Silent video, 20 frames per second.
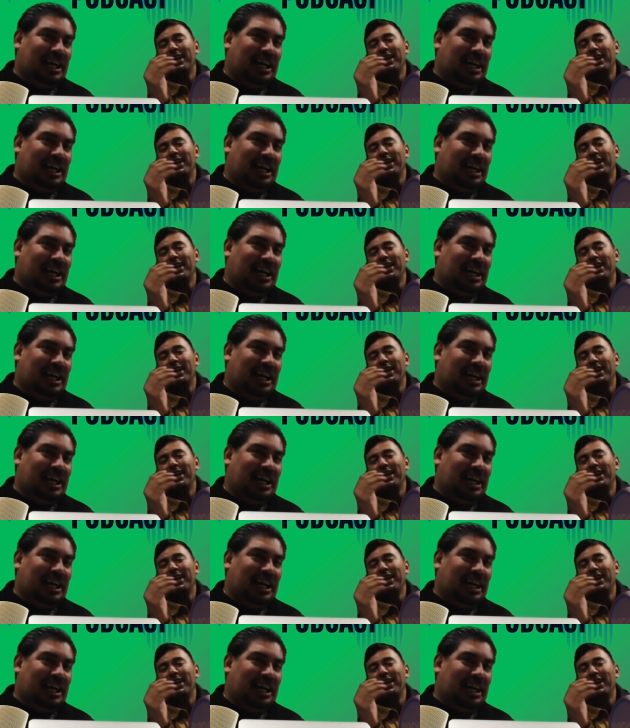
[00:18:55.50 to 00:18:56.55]

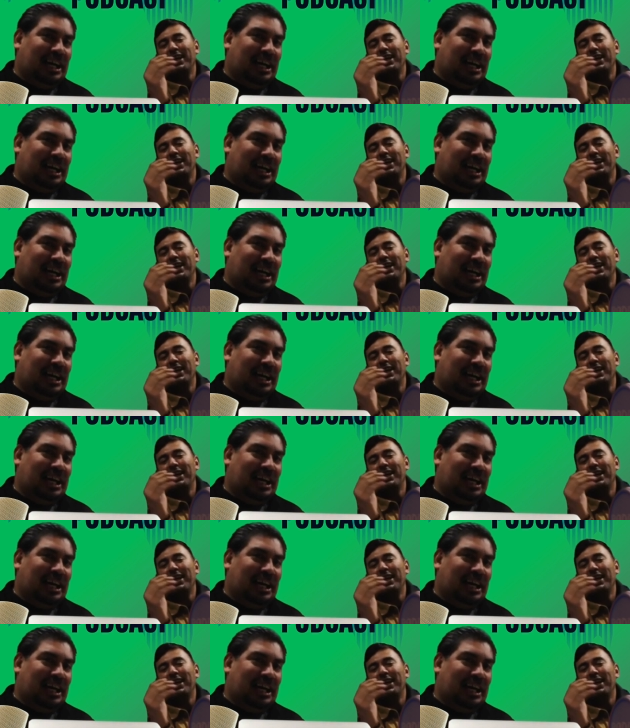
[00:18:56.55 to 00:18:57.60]

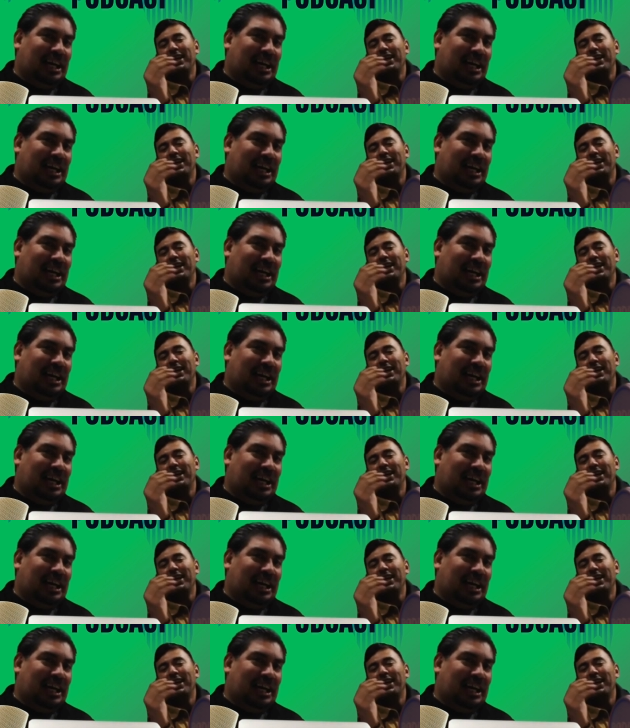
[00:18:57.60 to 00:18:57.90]
[no speech]